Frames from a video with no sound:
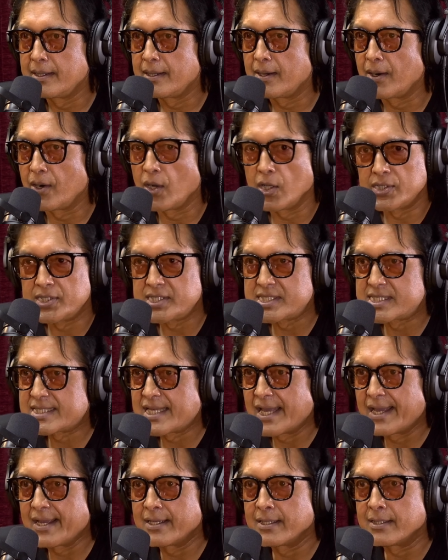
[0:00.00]
All these
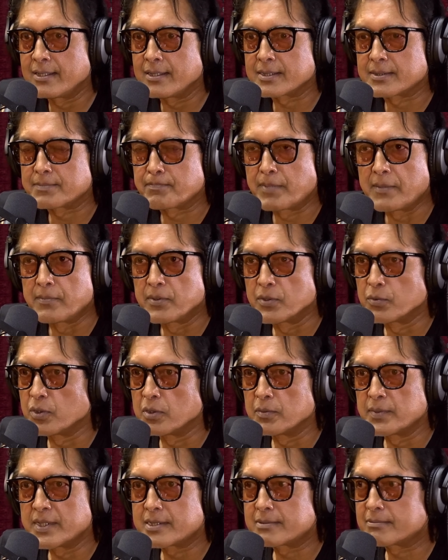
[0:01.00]
tales, people
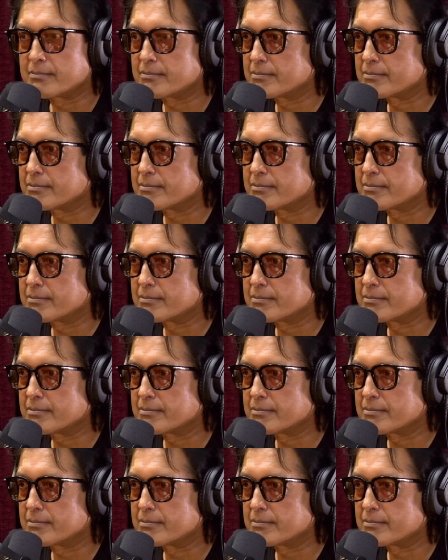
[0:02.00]
will be